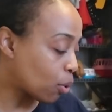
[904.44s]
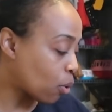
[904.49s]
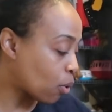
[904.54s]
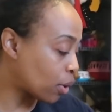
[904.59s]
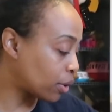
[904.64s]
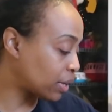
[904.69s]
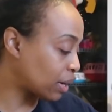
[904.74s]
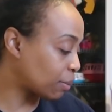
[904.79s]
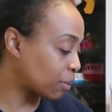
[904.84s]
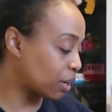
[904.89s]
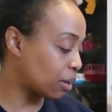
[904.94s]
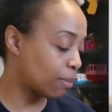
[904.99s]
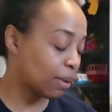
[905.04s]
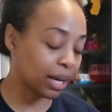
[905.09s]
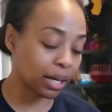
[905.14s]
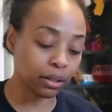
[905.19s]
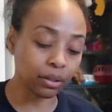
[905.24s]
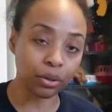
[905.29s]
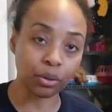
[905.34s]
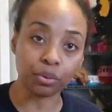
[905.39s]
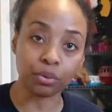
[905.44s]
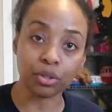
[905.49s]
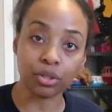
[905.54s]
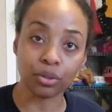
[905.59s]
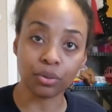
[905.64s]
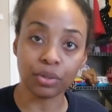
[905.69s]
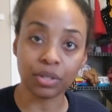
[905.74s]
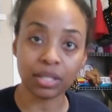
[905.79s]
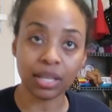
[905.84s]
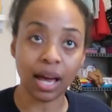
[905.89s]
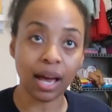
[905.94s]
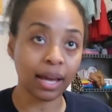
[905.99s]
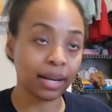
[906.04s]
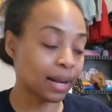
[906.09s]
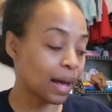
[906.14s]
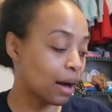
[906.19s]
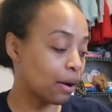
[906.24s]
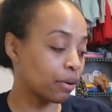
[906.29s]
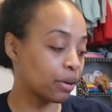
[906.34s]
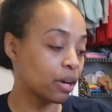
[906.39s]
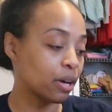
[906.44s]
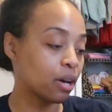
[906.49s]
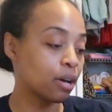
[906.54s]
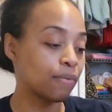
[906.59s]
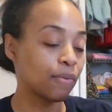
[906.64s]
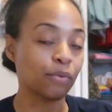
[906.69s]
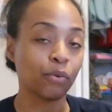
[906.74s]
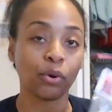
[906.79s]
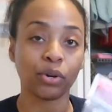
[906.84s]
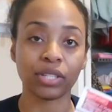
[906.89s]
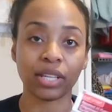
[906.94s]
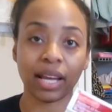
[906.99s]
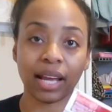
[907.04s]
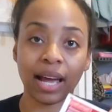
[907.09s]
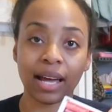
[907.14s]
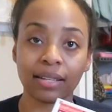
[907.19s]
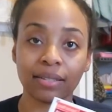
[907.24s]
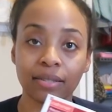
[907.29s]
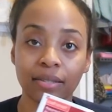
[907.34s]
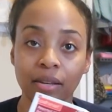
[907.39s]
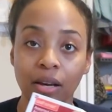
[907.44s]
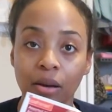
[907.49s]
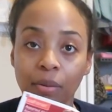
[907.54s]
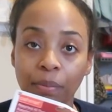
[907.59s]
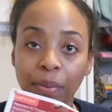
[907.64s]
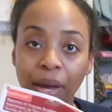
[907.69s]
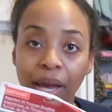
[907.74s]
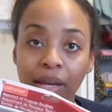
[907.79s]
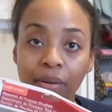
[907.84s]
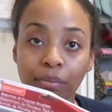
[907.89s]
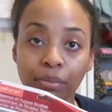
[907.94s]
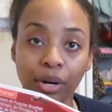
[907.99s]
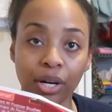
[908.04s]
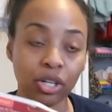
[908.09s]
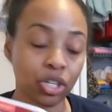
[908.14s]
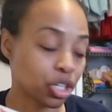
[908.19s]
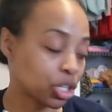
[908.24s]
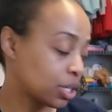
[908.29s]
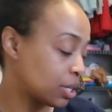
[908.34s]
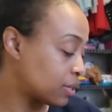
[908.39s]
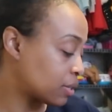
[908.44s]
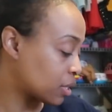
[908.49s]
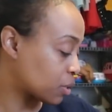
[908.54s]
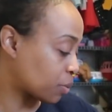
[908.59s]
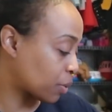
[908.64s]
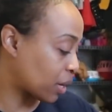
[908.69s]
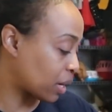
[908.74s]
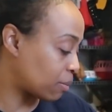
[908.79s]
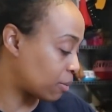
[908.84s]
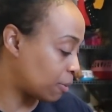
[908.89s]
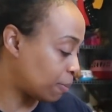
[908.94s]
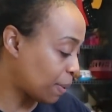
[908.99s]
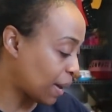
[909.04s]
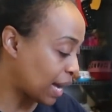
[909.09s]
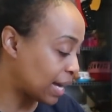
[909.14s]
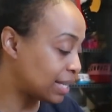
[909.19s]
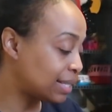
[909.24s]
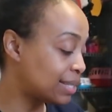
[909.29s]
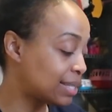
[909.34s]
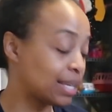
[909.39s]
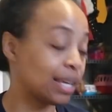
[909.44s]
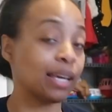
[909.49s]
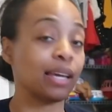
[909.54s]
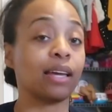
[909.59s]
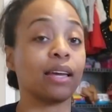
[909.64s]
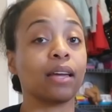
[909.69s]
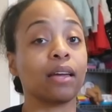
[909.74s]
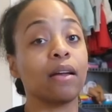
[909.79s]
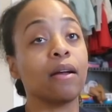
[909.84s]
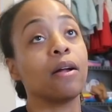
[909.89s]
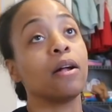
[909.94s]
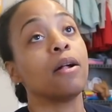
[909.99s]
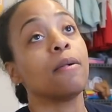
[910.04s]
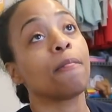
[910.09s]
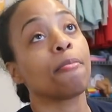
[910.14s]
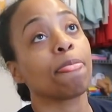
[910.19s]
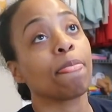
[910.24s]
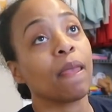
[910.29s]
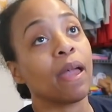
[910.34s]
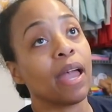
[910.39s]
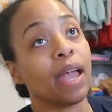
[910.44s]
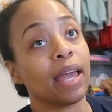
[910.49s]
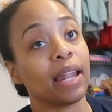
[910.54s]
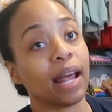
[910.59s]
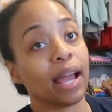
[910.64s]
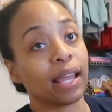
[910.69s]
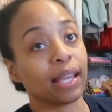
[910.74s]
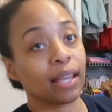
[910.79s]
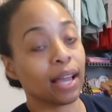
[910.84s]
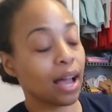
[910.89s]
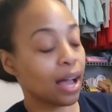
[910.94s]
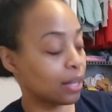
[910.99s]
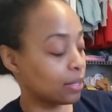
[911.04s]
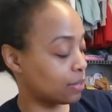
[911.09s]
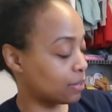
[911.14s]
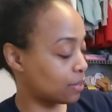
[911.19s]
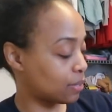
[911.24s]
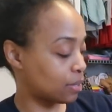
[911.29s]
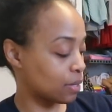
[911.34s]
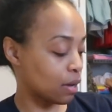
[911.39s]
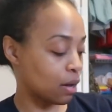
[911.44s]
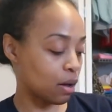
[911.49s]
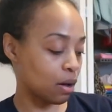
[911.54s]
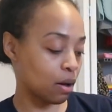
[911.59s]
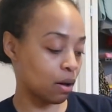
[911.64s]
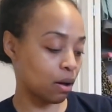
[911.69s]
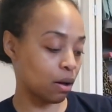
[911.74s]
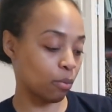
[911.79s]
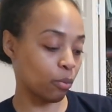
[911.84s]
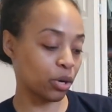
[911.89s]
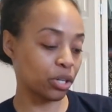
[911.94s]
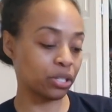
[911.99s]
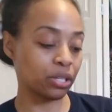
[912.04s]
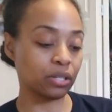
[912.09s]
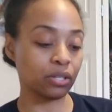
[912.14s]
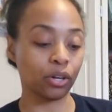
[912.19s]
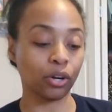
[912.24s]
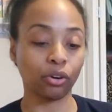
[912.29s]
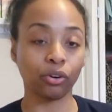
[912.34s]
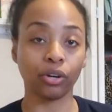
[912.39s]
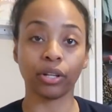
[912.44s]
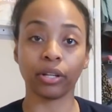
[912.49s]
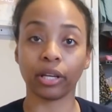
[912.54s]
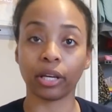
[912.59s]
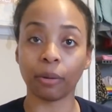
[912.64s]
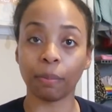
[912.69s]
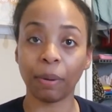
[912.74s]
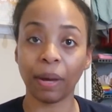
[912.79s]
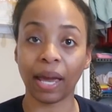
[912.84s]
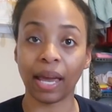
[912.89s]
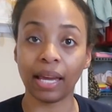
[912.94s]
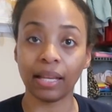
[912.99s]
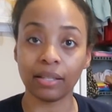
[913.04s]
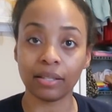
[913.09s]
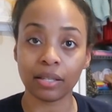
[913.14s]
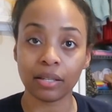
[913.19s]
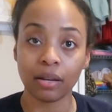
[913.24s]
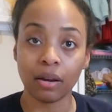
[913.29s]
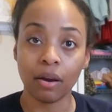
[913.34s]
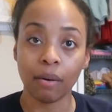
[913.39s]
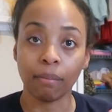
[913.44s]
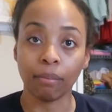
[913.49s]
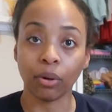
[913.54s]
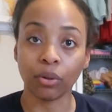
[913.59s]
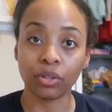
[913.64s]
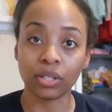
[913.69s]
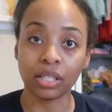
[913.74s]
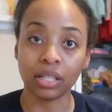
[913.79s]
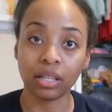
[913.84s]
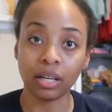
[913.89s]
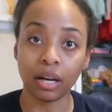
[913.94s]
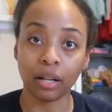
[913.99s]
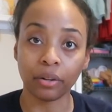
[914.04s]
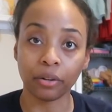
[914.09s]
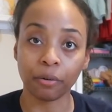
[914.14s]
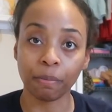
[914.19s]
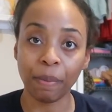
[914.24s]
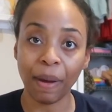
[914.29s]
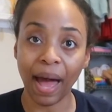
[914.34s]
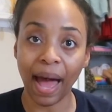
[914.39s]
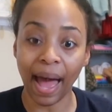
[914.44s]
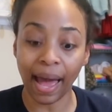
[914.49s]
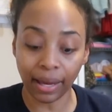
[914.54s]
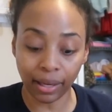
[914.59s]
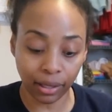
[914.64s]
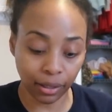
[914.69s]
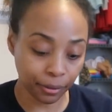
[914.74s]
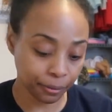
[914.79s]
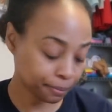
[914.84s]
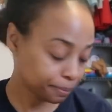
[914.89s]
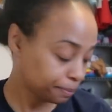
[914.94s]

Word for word: board that I'm going to make a little zoo sign out of. Of course, I got some paint brushes, because we're going to be painting. And I got some, what is this, acrylic paint, multicolored pack.